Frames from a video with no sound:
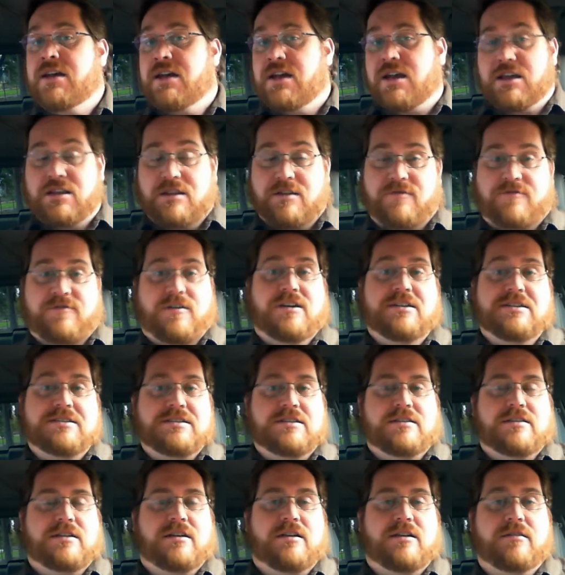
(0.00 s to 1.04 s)
and the funds
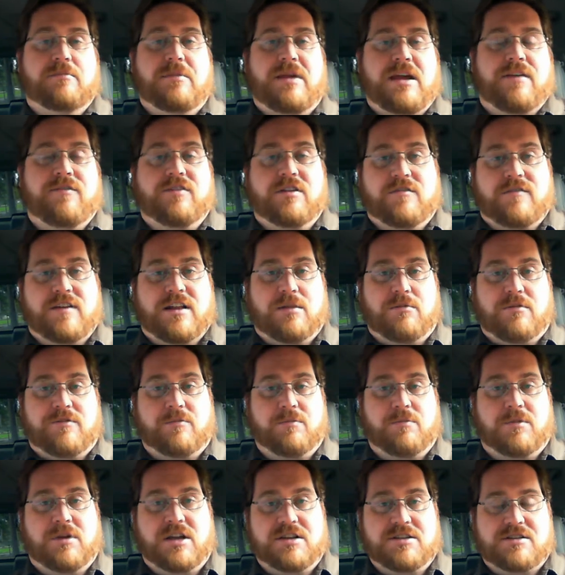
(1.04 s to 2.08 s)
that they're having available
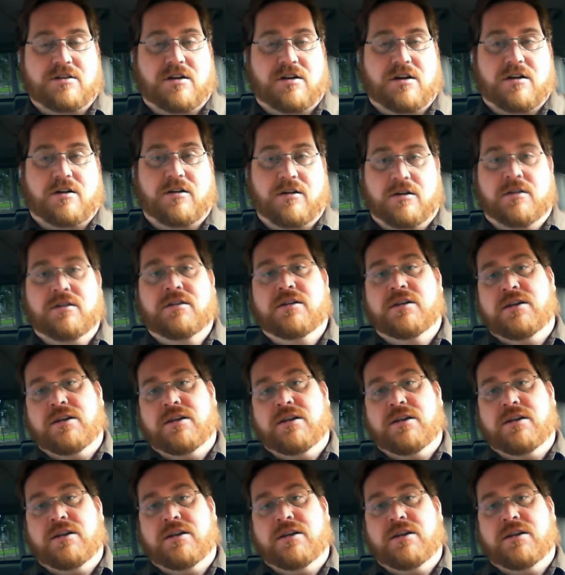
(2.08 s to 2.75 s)
from Kickstarter